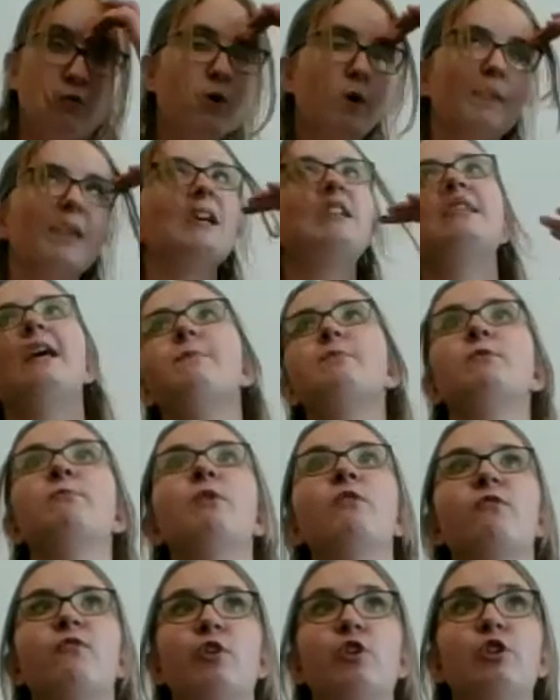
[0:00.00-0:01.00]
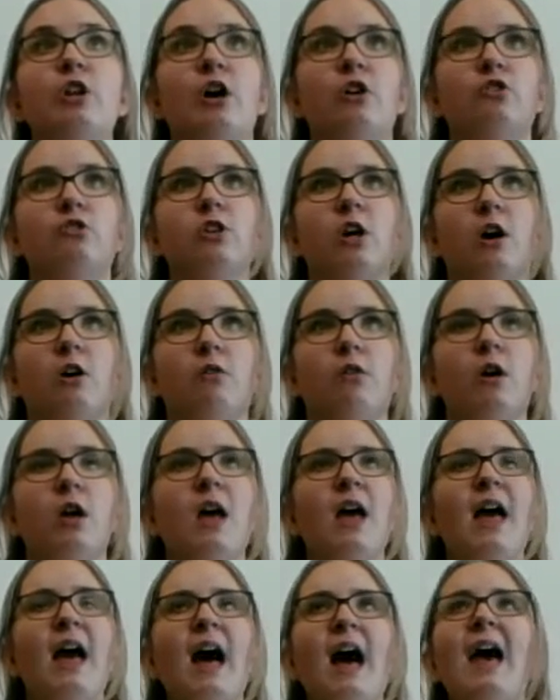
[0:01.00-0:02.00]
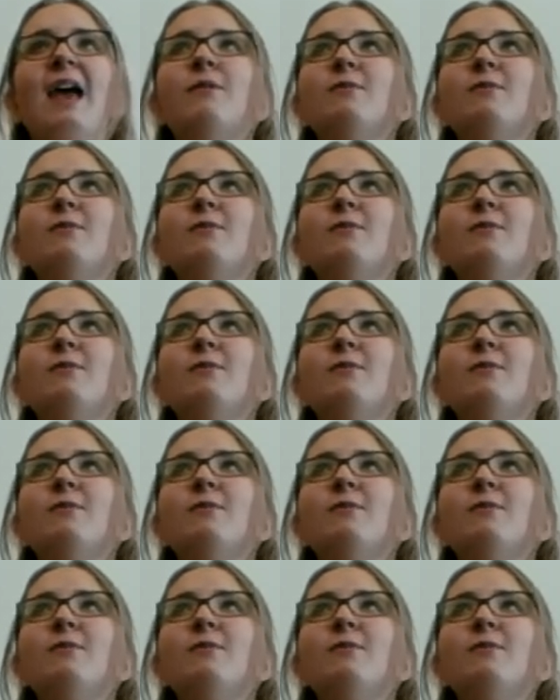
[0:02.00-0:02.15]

will be acceptable for a no-show. I